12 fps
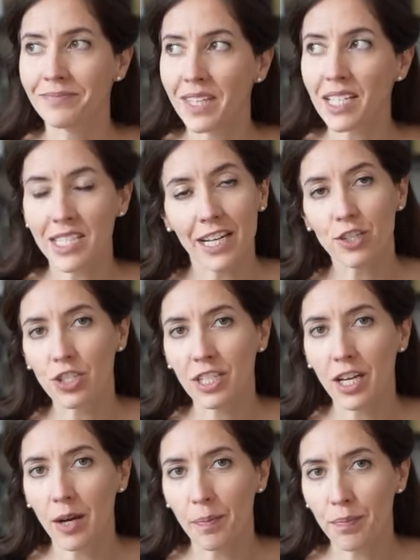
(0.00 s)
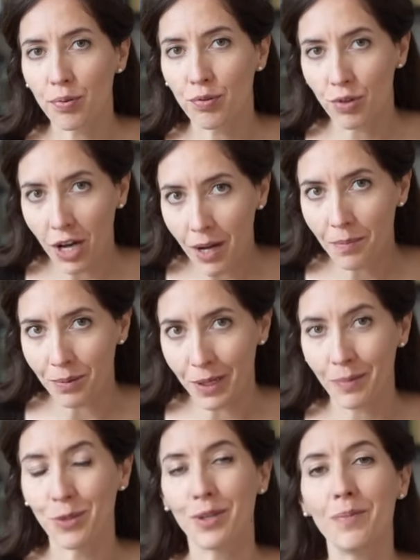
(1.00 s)
That's actually a
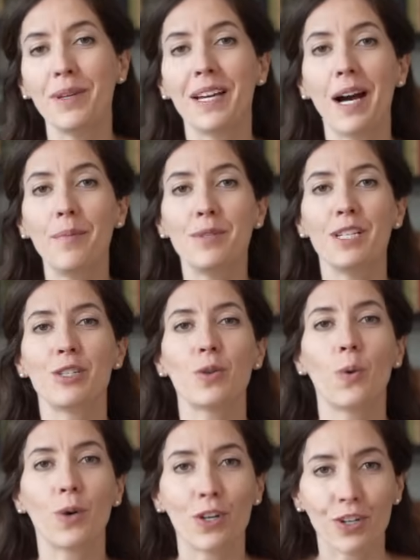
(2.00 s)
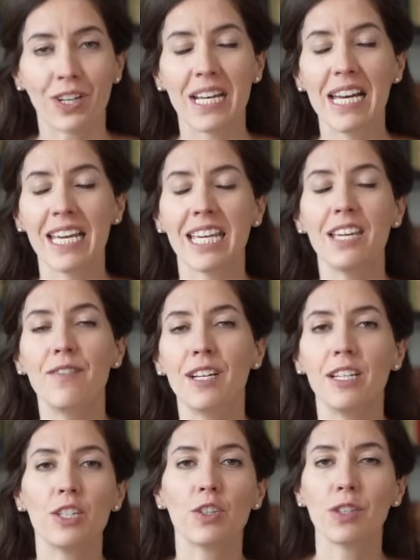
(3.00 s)
problem. You can become disordered even
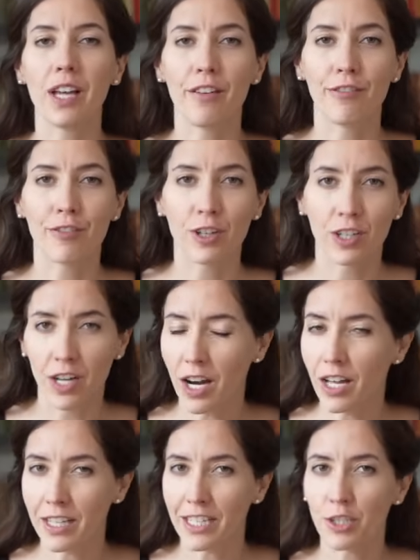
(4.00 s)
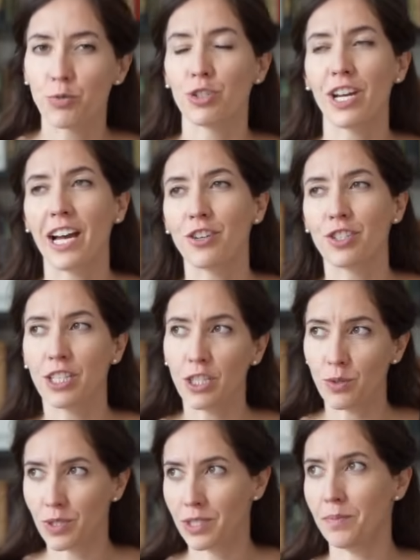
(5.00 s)
in your love for knowledge, which actually
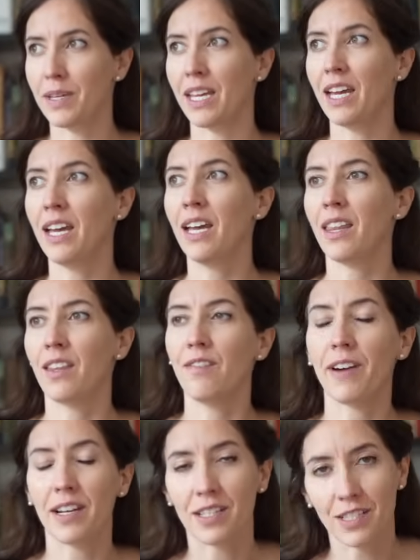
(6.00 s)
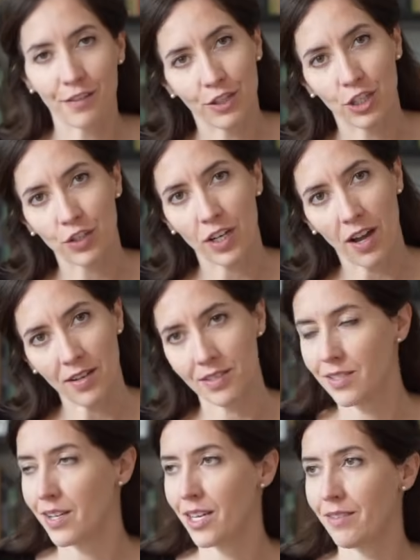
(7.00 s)
used to be the vice of
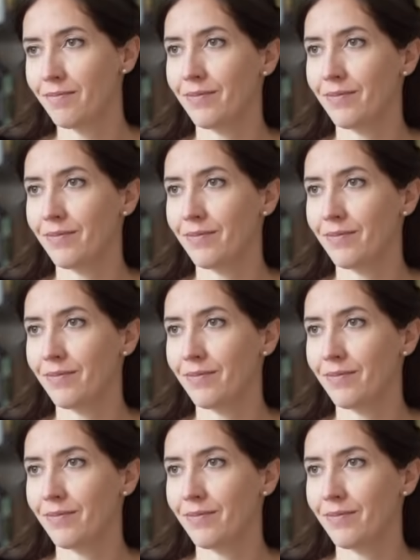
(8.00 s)
curiosity,